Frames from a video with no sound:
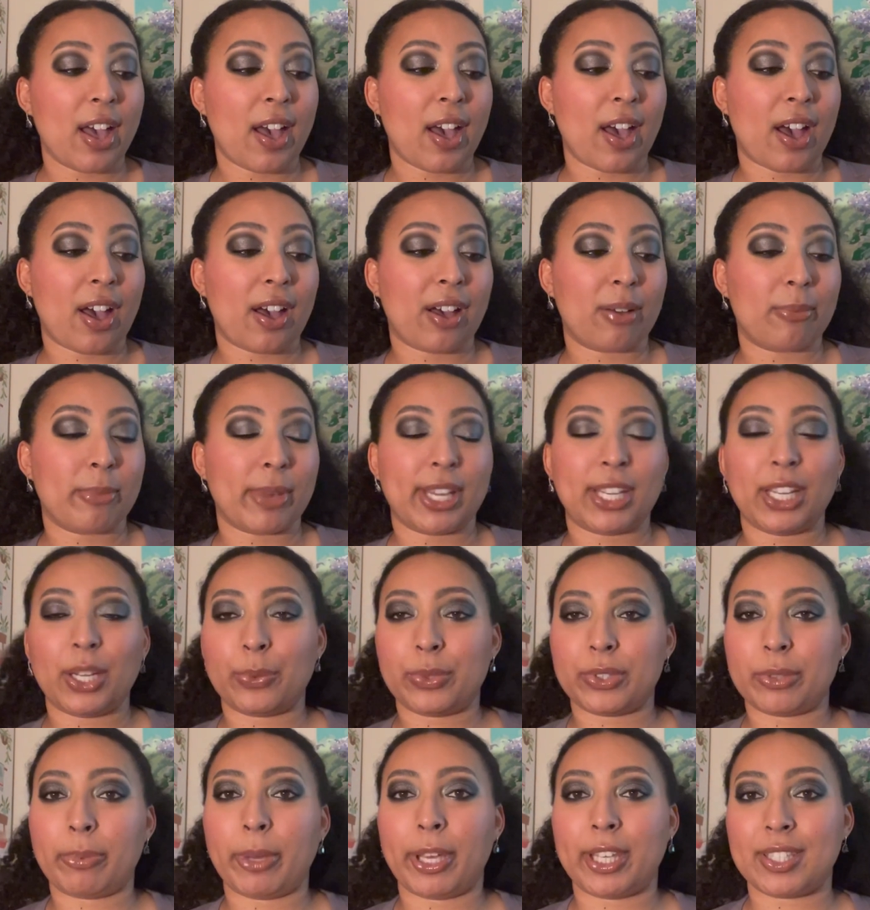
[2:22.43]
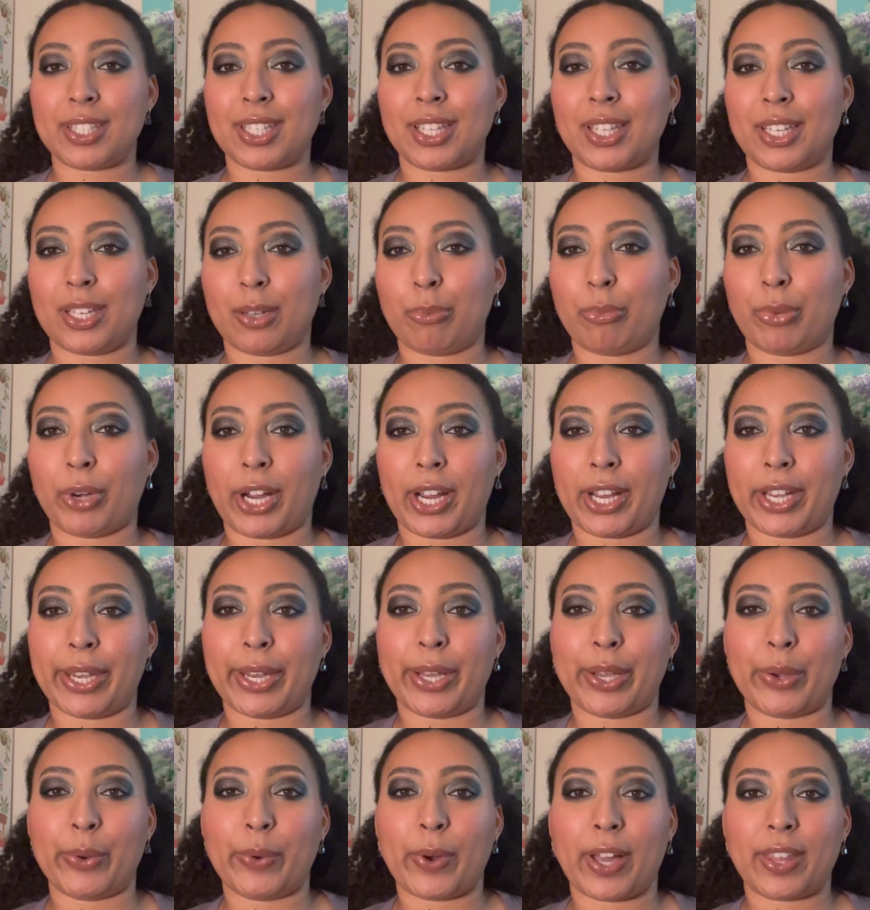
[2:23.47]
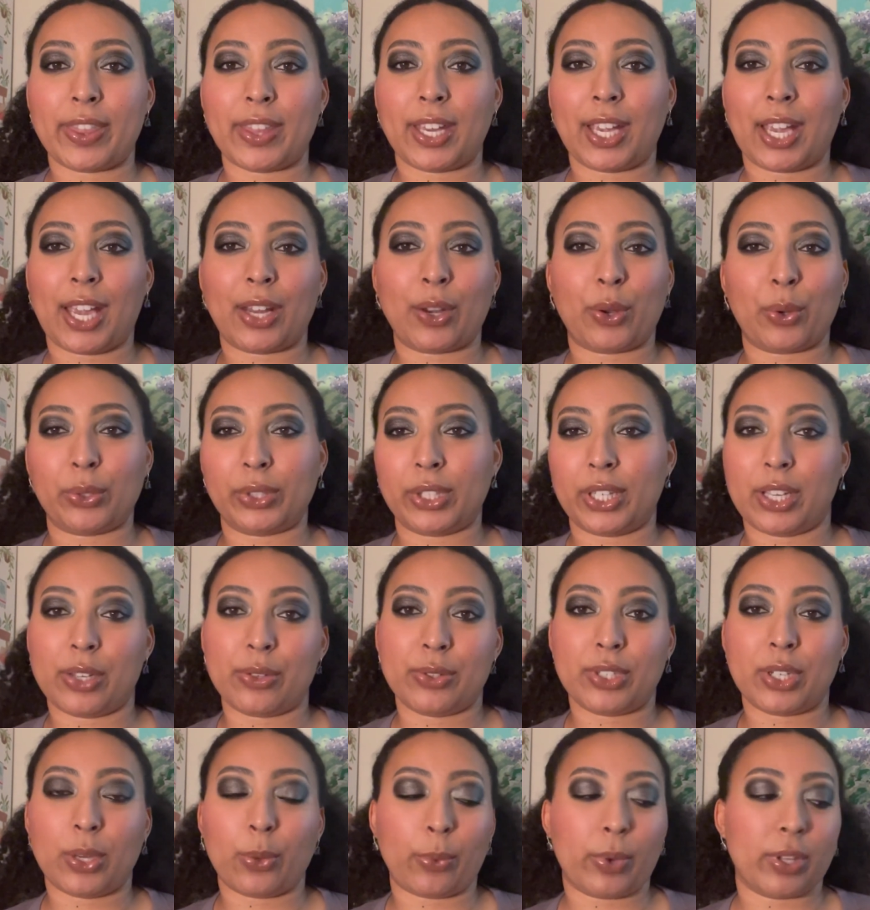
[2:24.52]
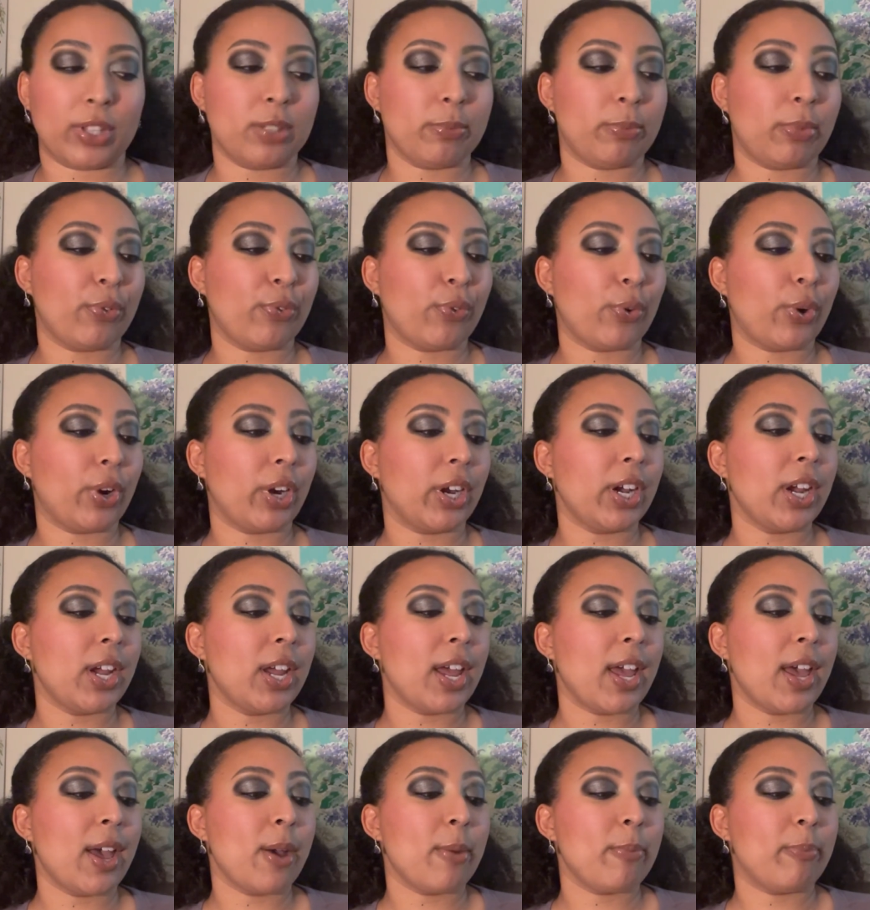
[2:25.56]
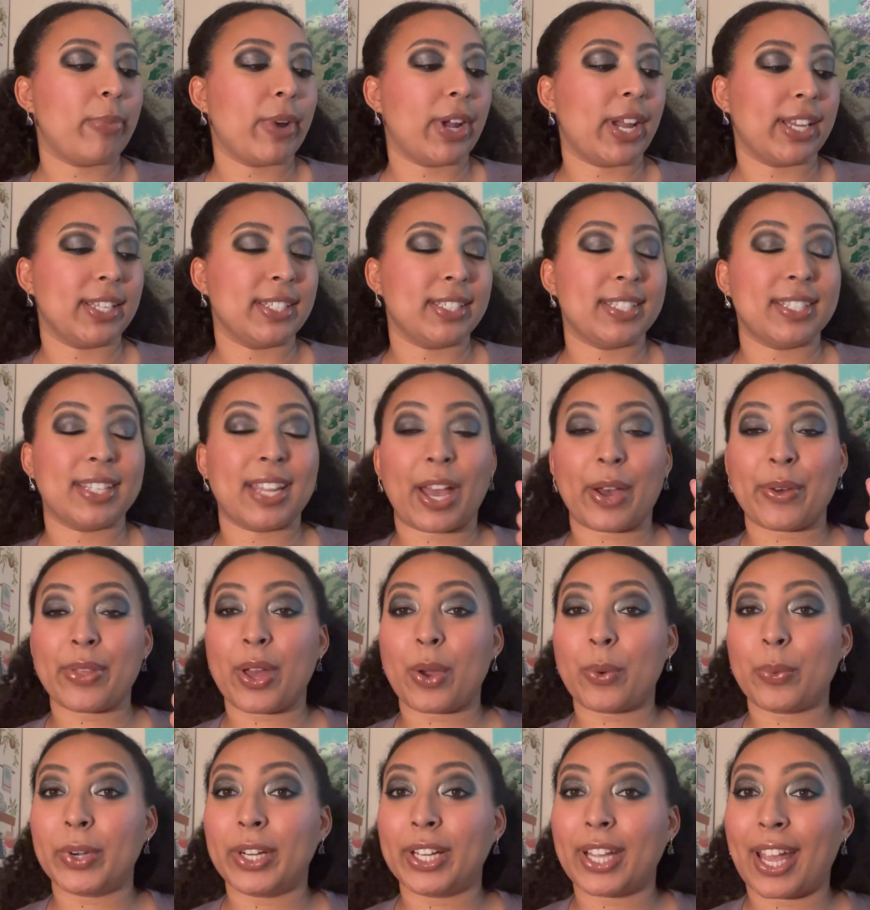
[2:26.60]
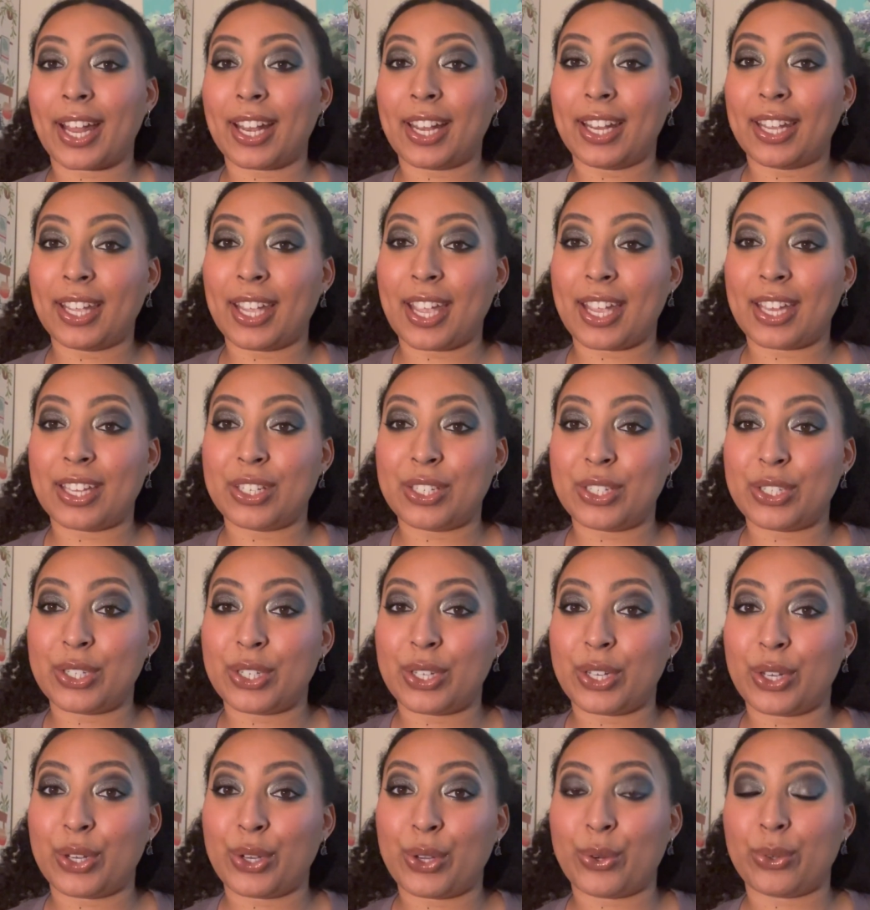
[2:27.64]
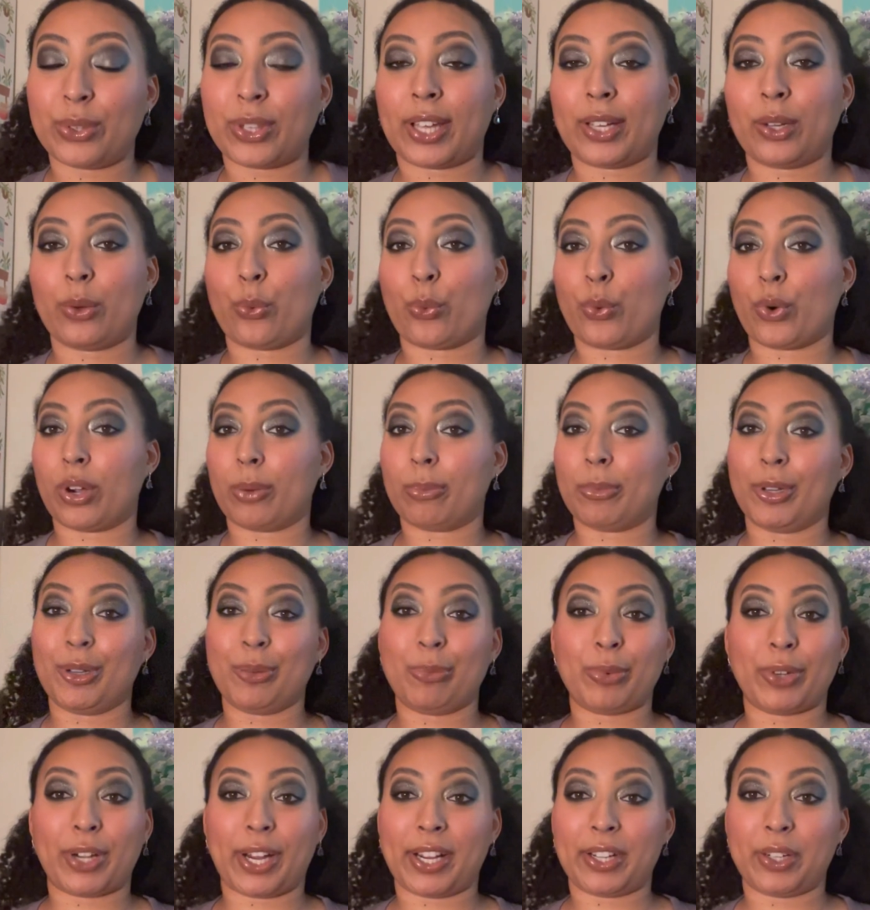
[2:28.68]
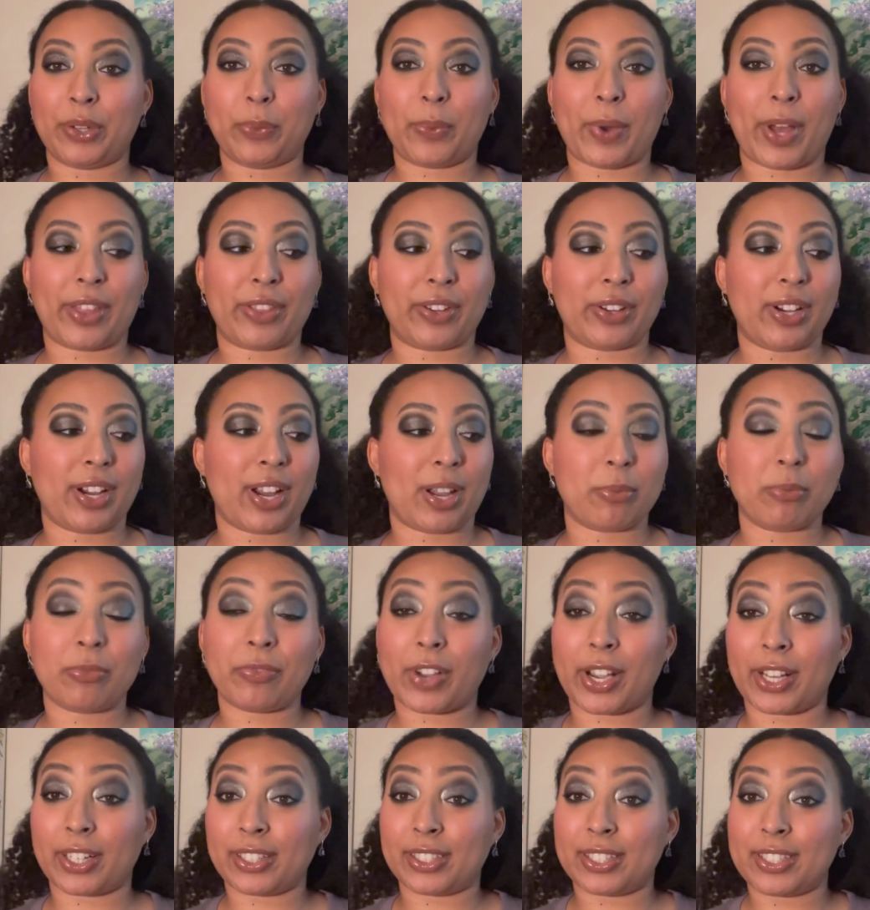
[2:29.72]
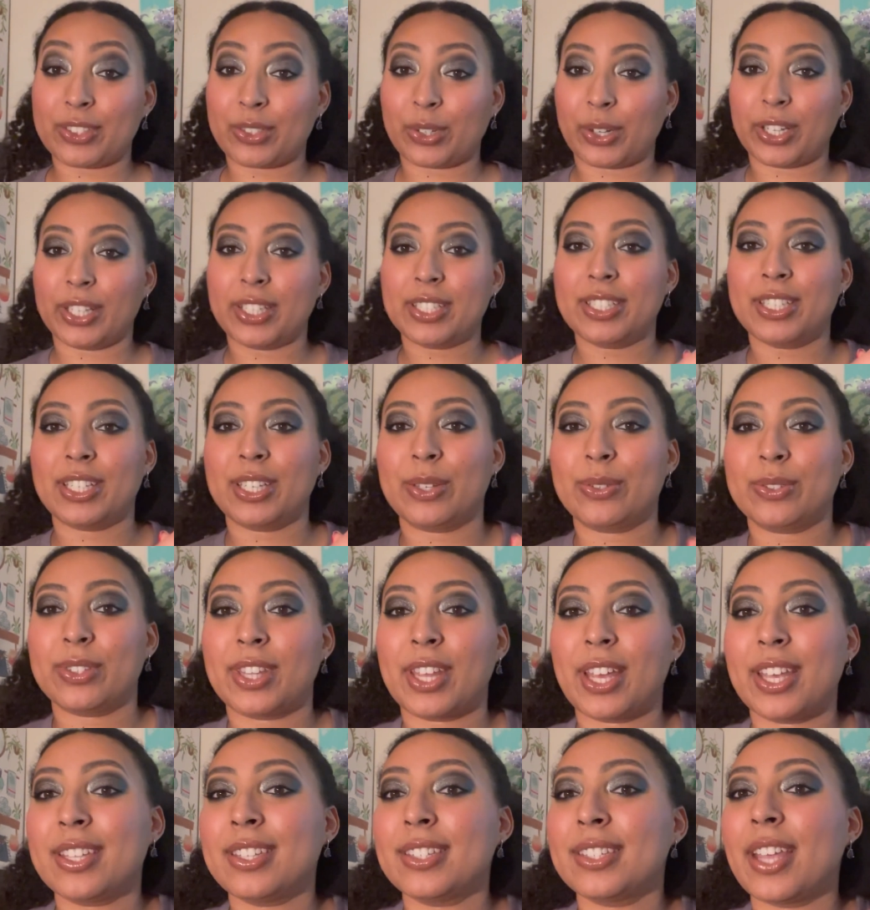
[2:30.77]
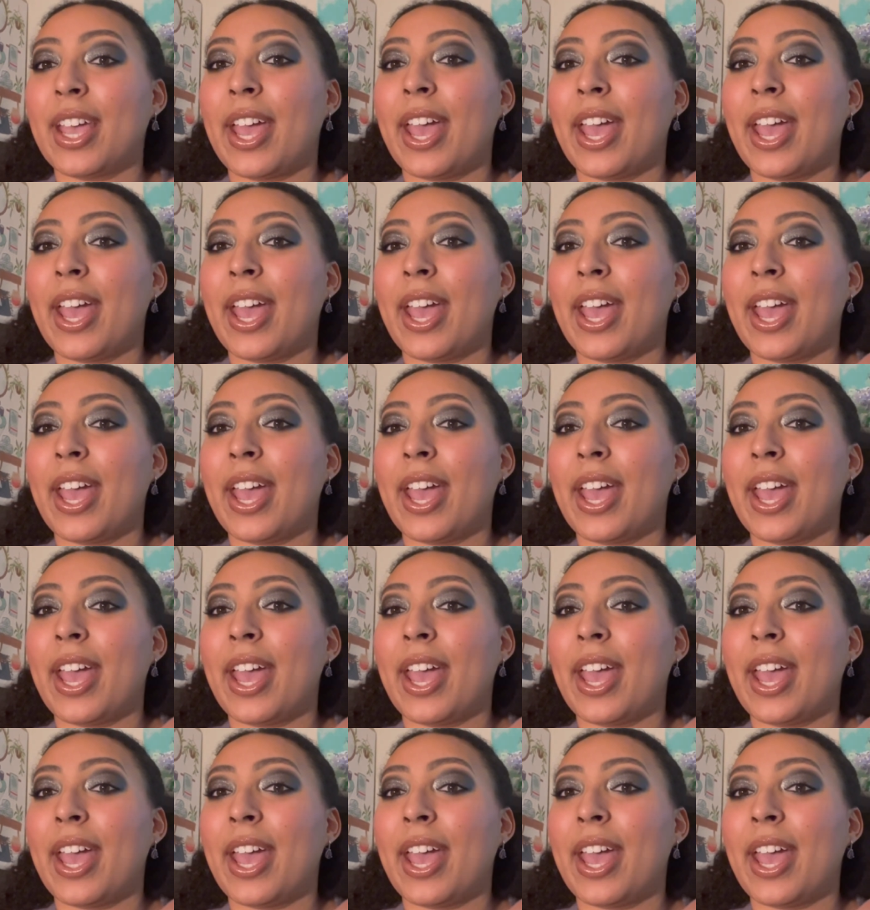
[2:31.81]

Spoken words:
And it was basically brand new. I think I'd only used it once before. But now that we're getting into like warmer, brighter weather, I'm finally starting to use this.